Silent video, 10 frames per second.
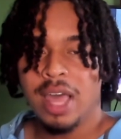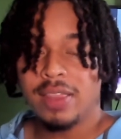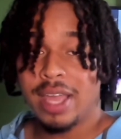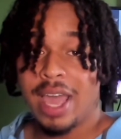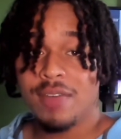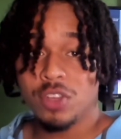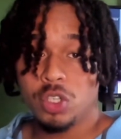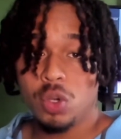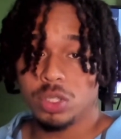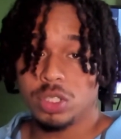They have the
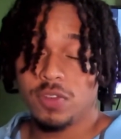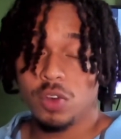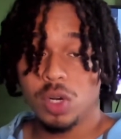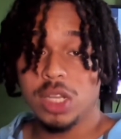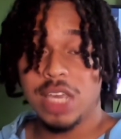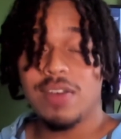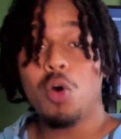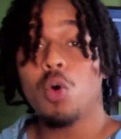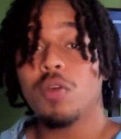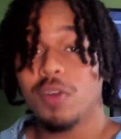shooters. If you're going to leave Al
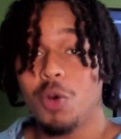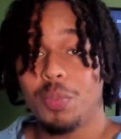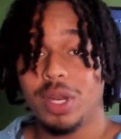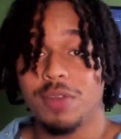Horford open,